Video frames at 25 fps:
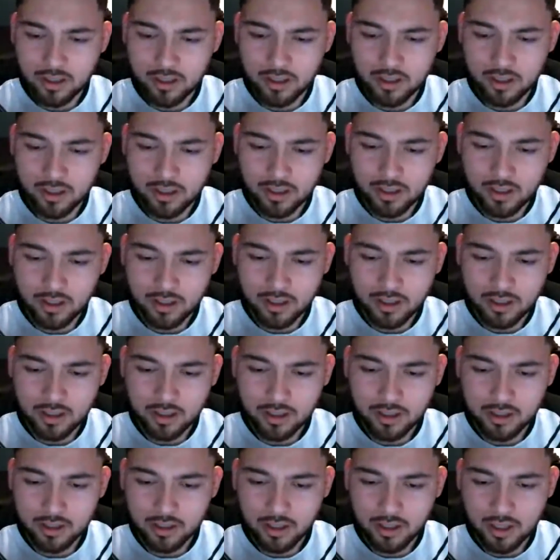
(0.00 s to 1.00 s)

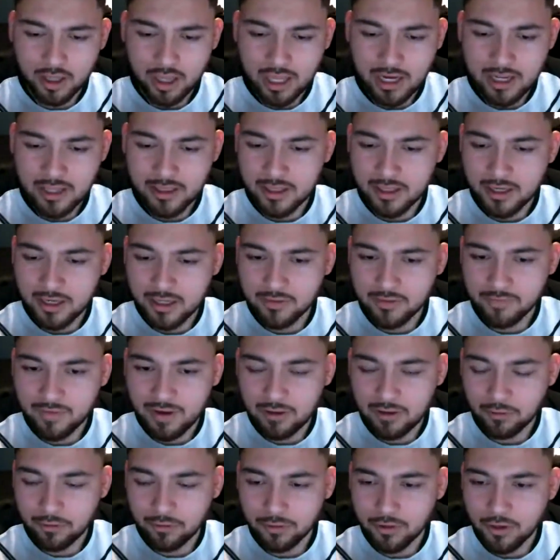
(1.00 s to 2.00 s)
anything in the
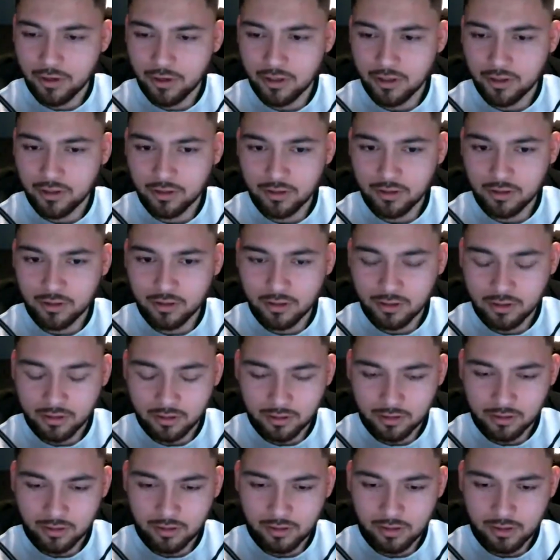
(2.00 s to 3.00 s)
final third?
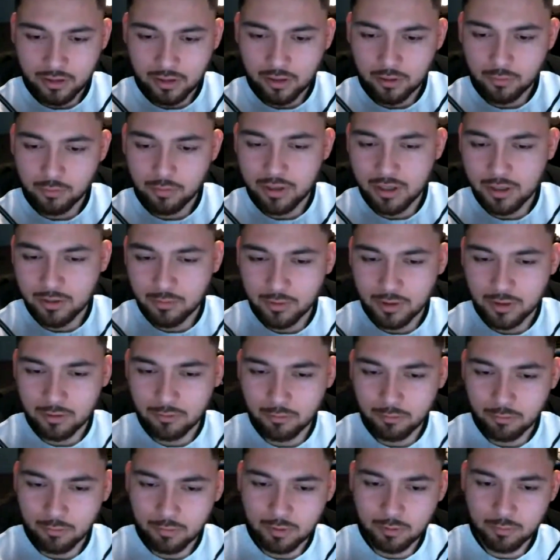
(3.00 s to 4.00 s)
You know, when
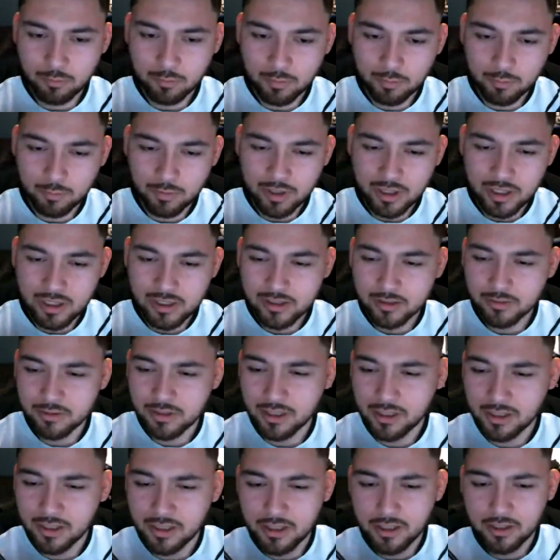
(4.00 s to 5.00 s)
we need something
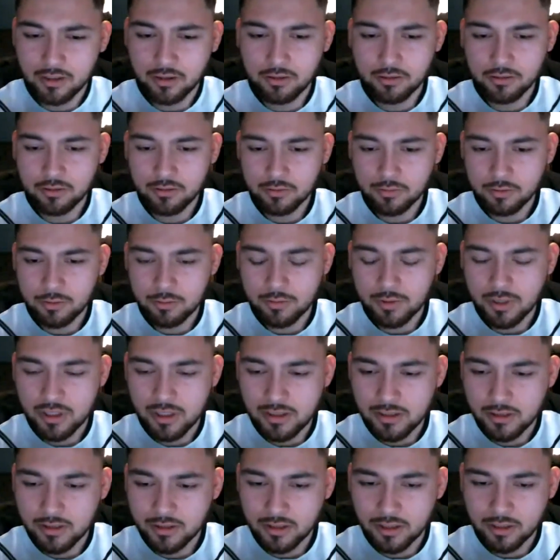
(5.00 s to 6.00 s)
clinical, when we need
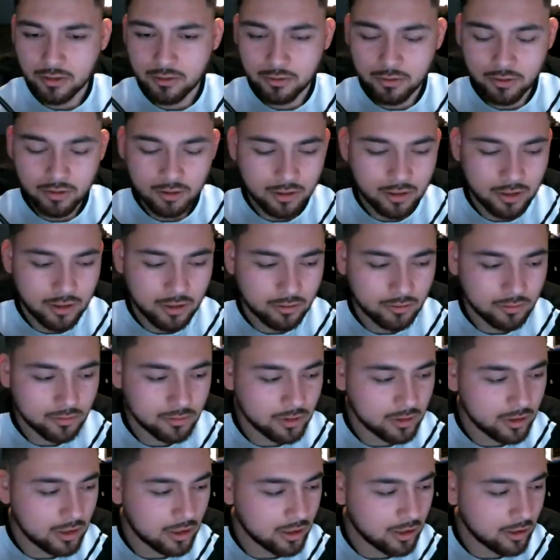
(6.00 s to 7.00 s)
something,
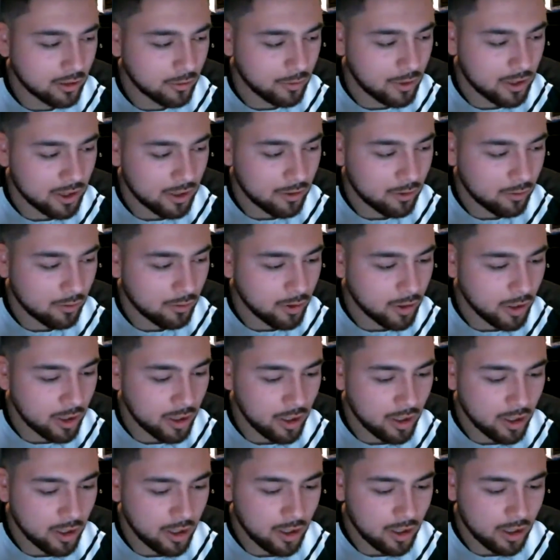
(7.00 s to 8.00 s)
critical.
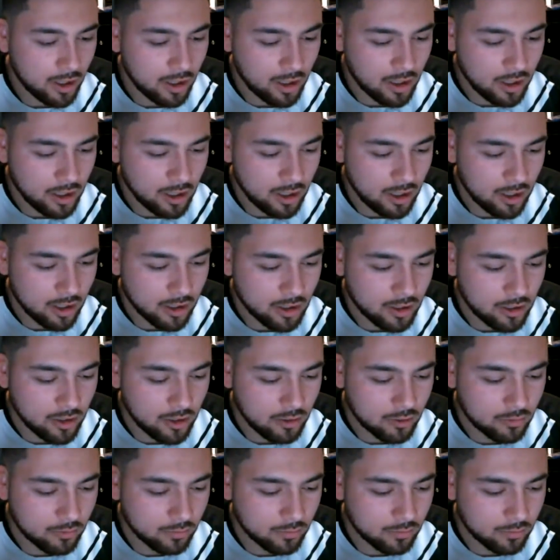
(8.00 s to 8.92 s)
You know,